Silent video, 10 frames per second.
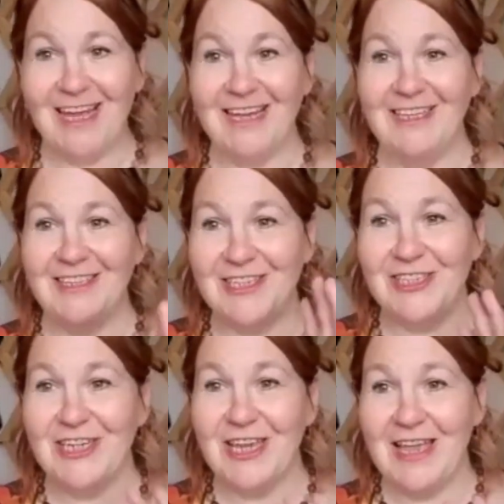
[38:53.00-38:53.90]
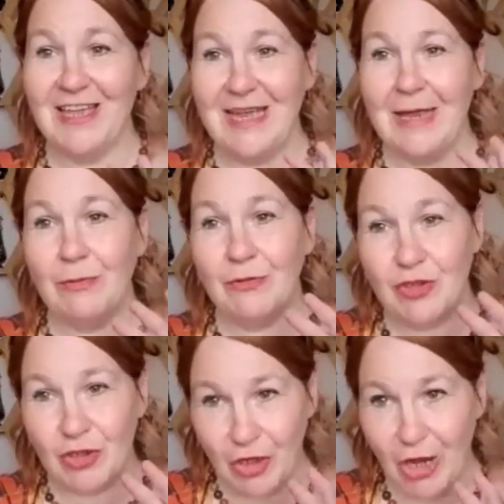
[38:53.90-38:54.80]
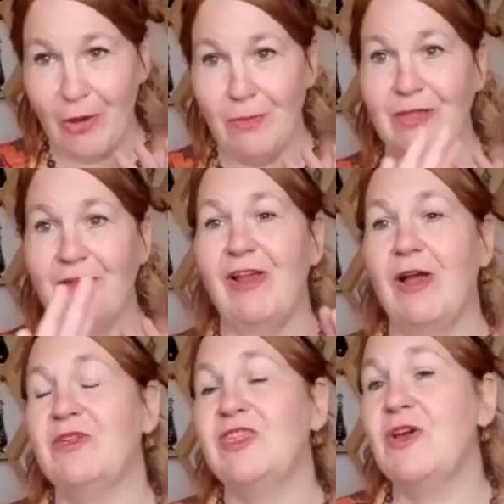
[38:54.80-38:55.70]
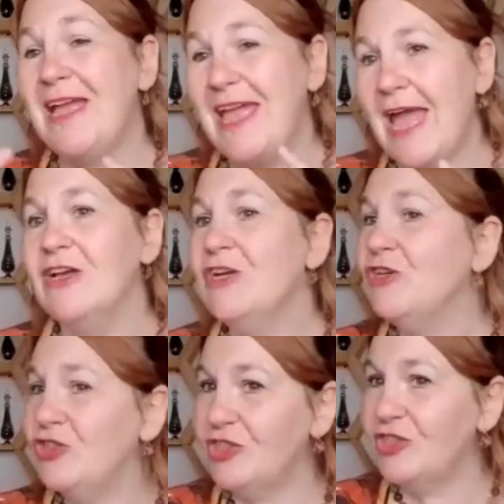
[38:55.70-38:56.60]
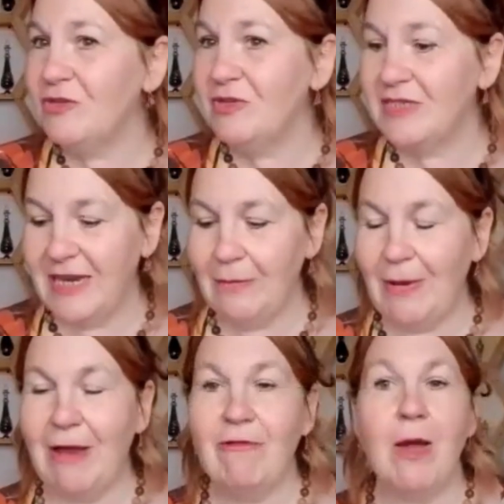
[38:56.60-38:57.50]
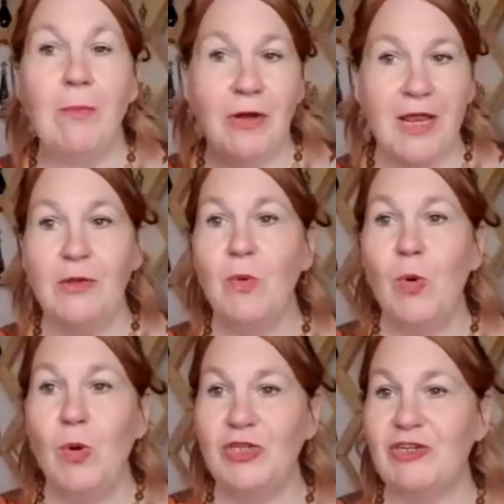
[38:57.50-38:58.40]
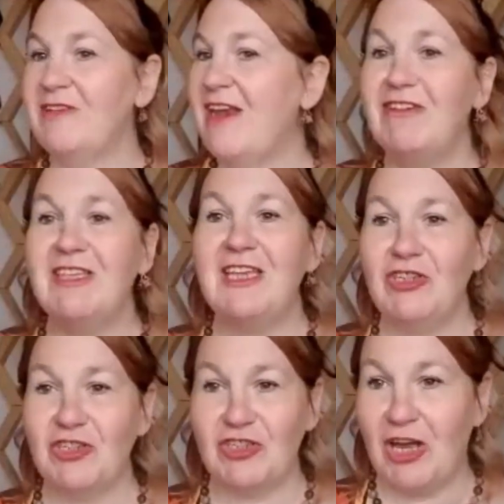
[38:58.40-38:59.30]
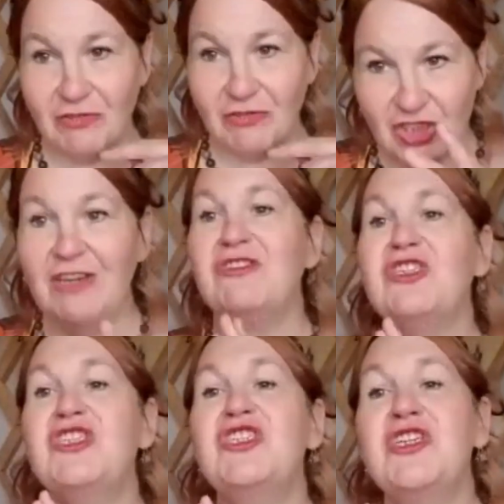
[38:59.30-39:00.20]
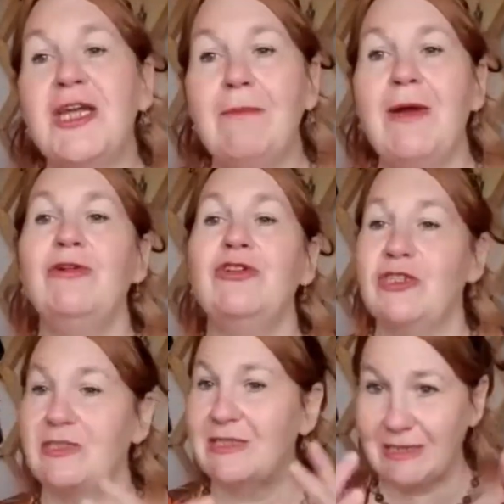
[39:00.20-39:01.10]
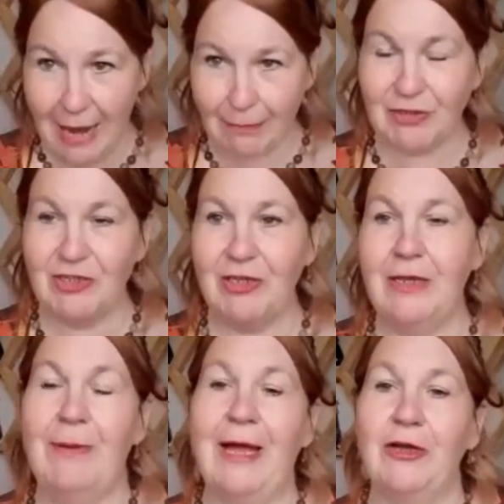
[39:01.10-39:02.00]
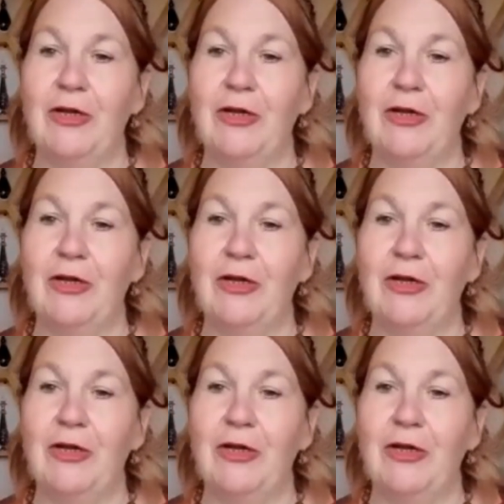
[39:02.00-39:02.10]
and that she is able to go with the flow. So again, just as I was saying about, right, I put it in the water and everything just kind of shifts, stuck emotions. That's absolutely bang